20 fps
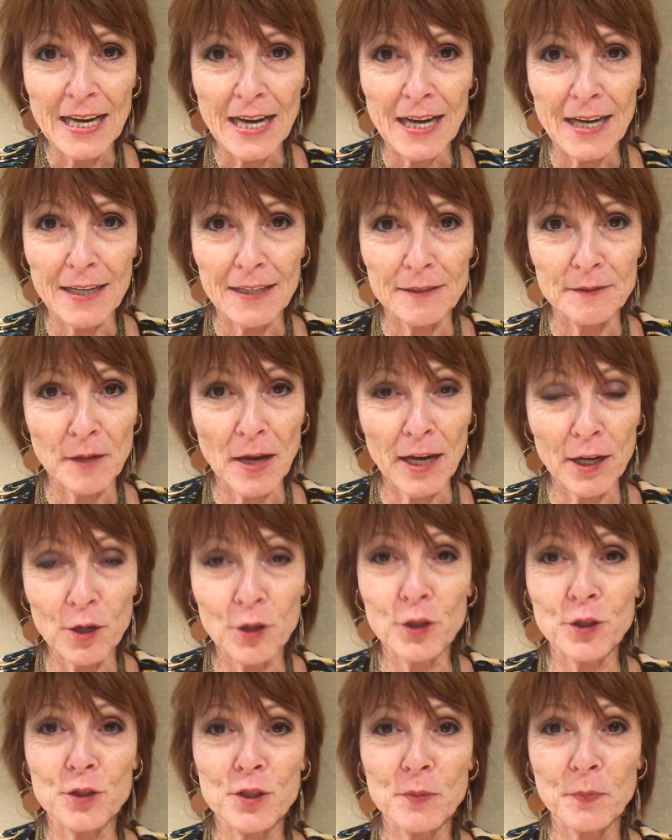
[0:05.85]
Uh, I
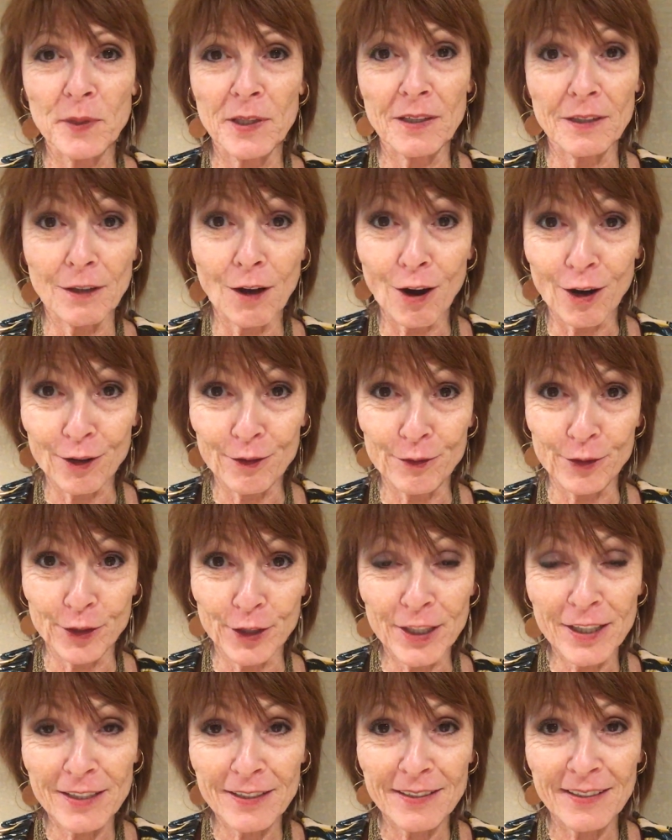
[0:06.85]
heard her speak at
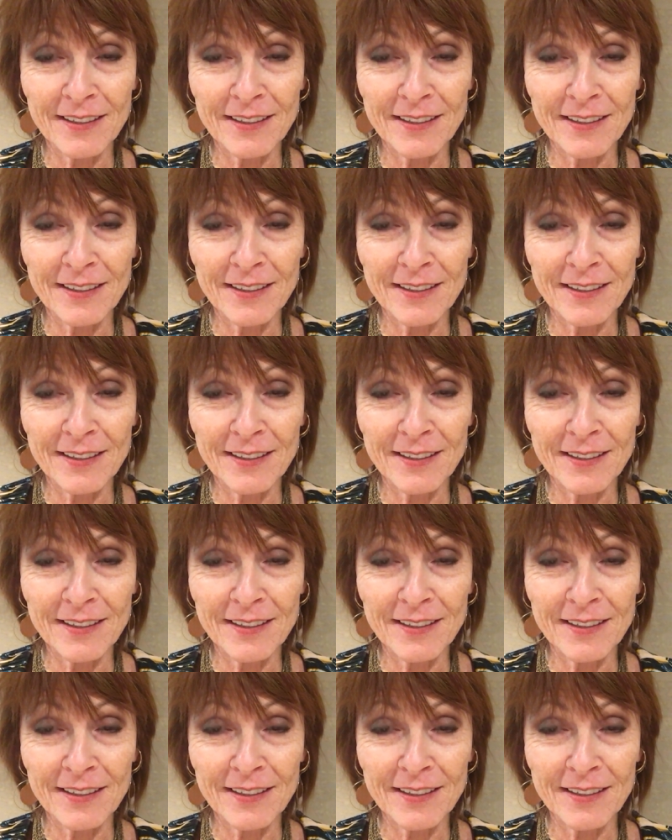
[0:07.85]
Harvard,